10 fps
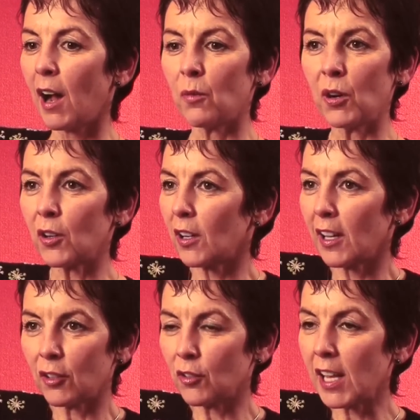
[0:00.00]
what
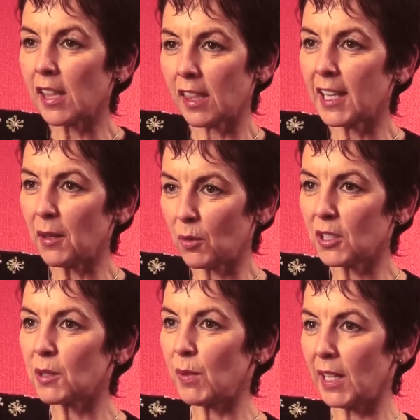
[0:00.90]
a great thing it
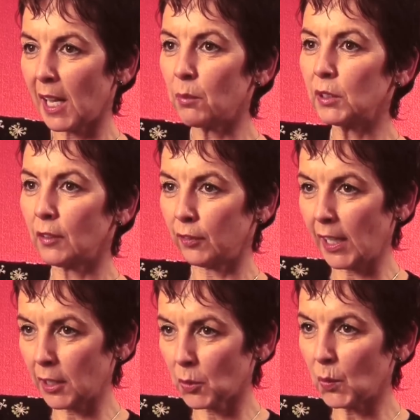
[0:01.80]
was being able to
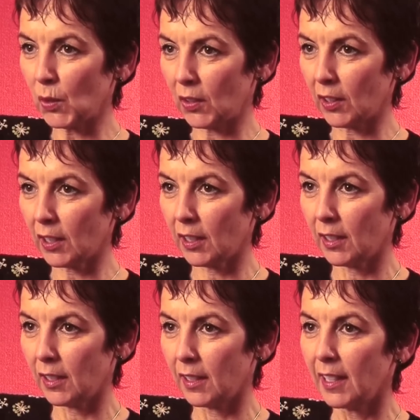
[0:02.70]
flex work.
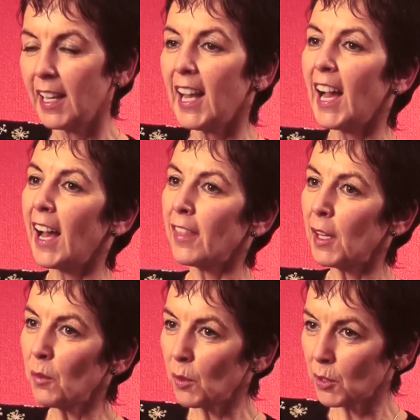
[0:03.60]
And
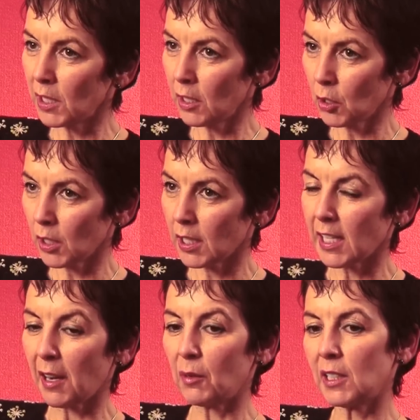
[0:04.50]
then what was
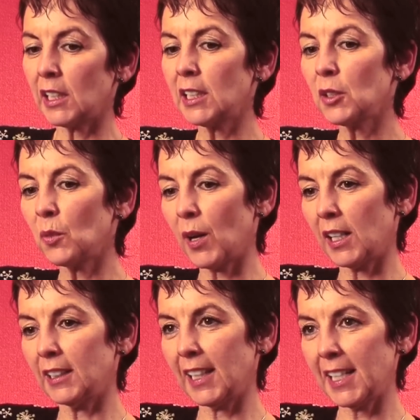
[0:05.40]
interesting was a little
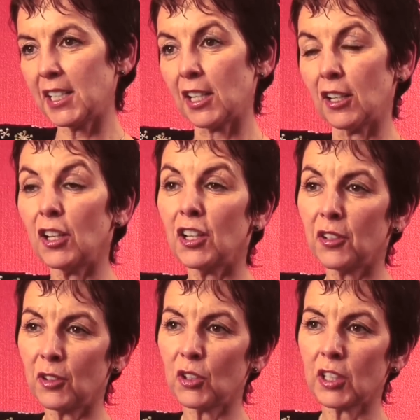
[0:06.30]
while later,
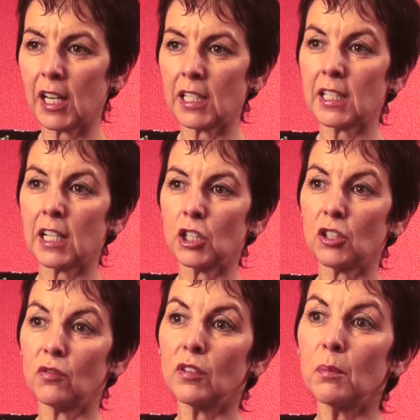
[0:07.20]
her
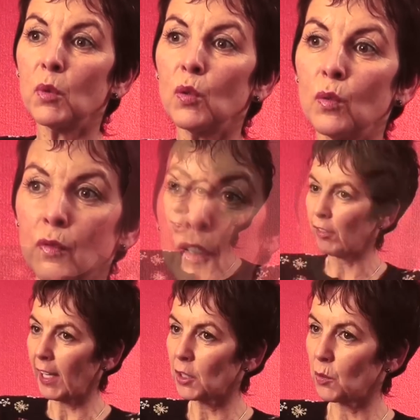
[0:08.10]
organisation removed
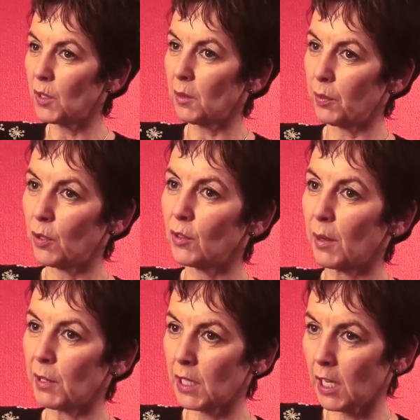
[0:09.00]
flex work
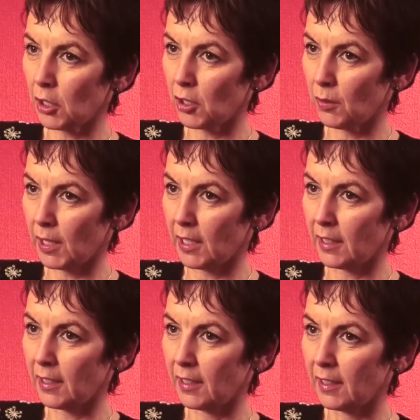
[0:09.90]
program attached to it.